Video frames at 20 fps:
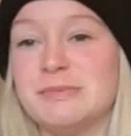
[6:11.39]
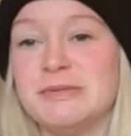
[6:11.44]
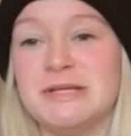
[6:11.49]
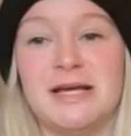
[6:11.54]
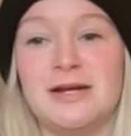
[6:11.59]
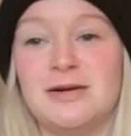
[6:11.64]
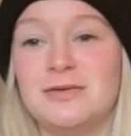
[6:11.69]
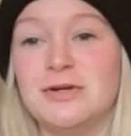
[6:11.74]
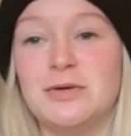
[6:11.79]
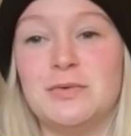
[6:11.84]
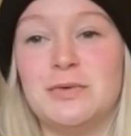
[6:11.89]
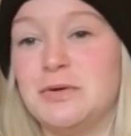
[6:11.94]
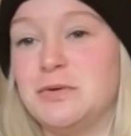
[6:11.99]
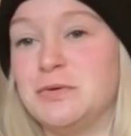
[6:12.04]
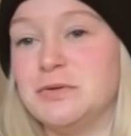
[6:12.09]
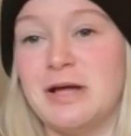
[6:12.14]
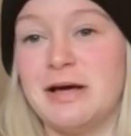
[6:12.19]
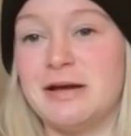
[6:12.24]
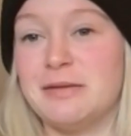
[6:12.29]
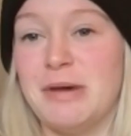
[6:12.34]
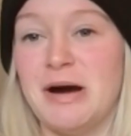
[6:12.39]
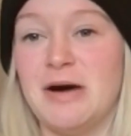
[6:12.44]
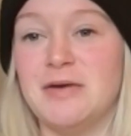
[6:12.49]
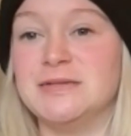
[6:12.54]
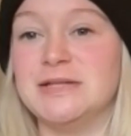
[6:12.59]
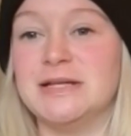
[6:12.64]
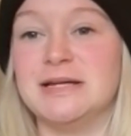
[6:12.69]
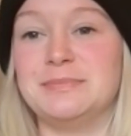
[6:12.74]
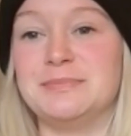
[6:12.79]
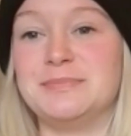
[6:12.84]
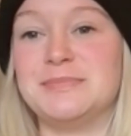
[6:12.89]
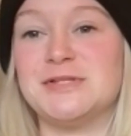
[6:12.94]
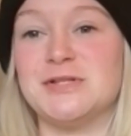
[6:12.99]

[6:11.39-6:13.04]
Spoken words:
but they don't know a whole lot about them.